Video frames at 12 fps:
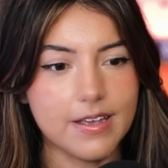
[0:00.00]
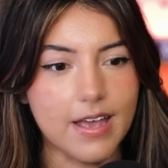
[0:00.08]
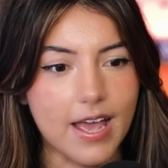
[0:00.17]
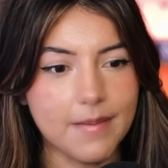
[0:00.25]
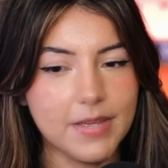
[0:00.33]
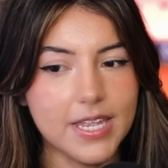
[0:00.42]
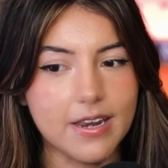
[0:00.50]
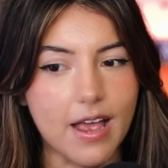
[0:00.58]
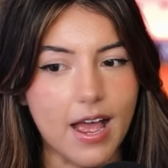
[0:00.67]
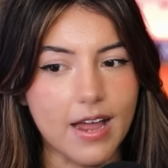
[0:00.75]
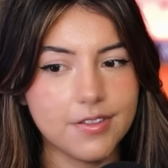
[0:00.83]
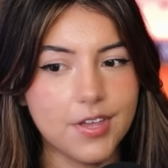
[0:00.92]
I mean,
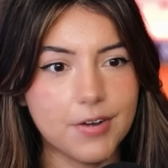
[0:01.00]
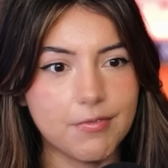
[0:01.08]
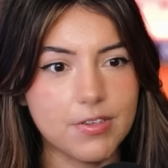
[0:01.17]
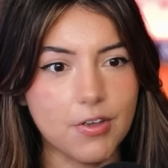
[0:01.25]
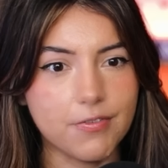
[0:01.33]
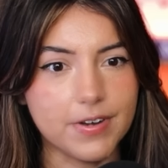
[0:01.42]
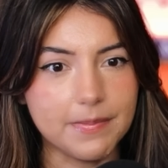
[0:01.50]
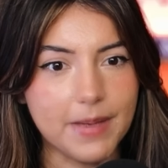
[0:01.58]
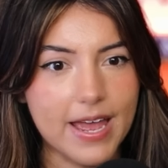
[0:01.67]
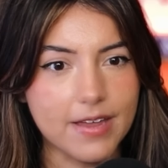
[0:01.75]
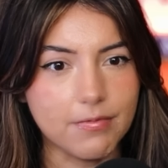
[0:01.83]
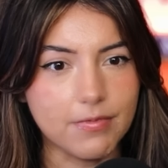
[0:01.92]
I thought it was already
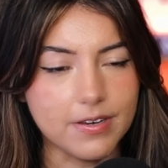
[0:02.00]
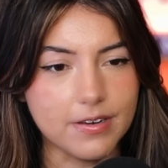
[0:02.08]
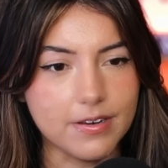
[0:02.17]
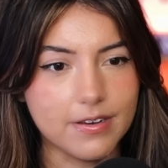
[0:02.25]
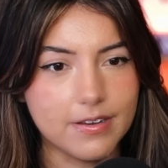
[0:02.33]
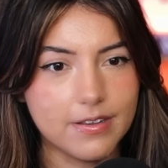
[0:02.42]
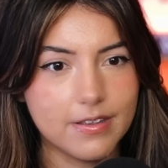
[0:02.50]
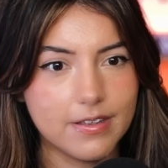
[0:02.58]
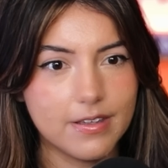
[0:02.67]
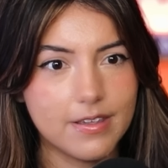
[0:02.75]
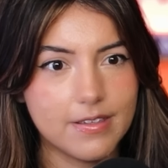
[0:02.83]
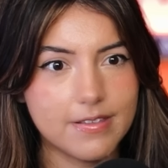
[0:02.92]
bad when
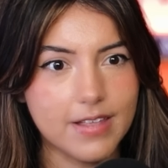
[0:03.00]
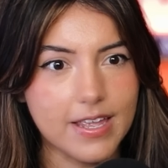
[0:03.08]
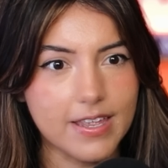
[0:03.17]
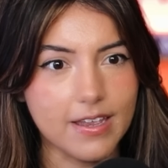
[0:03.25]
he's taking